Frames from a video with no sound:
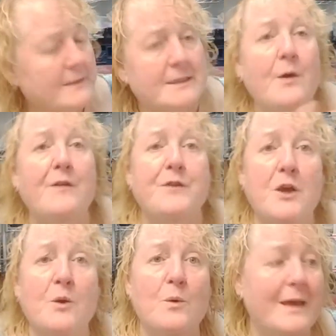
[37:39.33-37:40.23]
so if
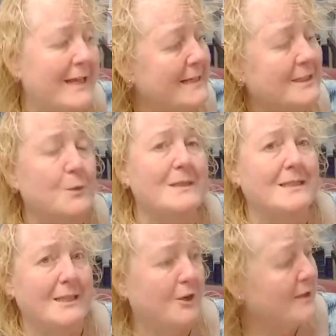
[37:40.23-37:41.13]
you get into a
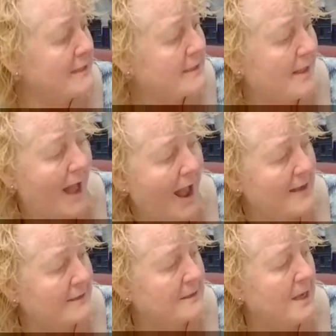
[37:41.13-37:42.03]
series
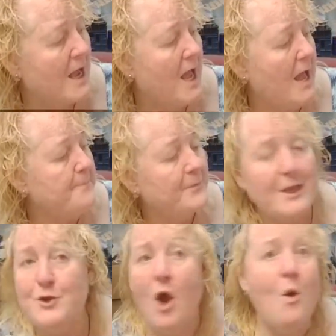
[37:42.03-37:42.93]
class,
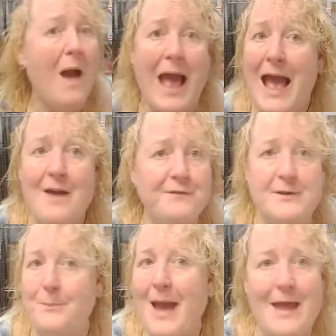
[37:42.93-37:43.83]
you don't have
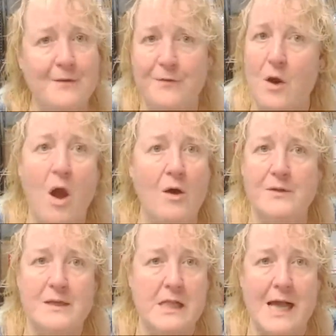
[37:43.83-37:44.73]
to pay for all
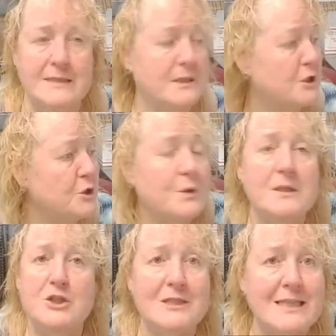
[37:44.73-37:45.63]
the classes. You
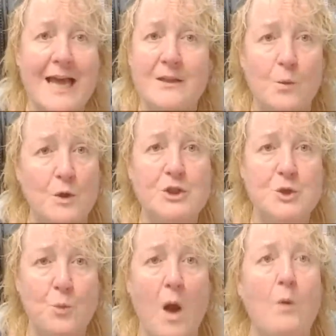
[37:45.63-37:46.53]
can just take the ones
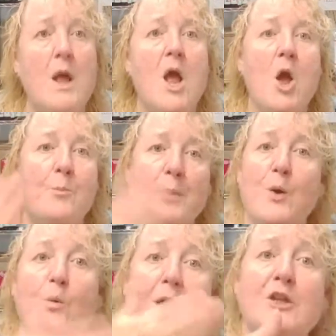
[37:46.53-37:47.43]
you want.
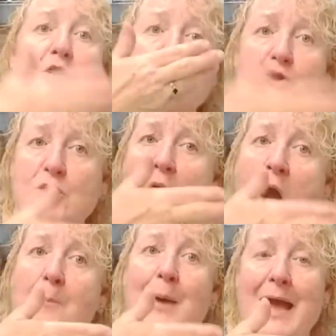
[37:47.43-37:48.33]
But when you
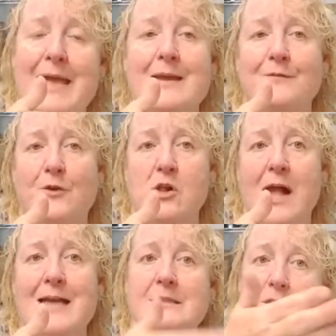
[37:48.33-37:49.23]
stop paying for
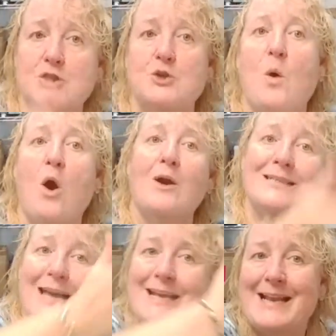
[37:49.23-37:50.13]
classes, you are
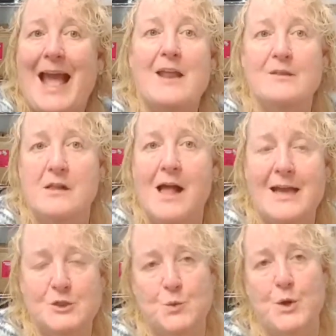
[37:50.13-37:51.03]
taken out of the
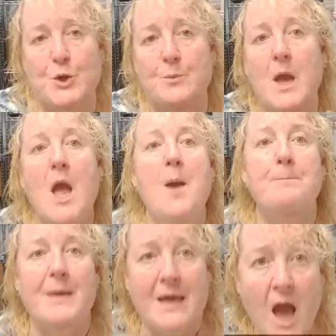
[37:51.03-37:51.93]
classroom
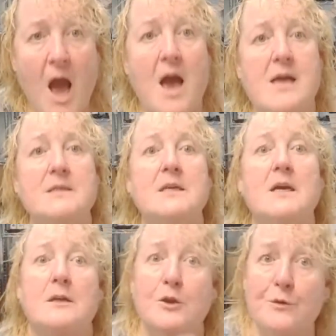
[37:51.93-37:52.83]
because
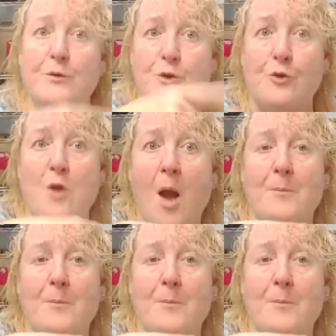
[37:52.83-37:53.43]
you have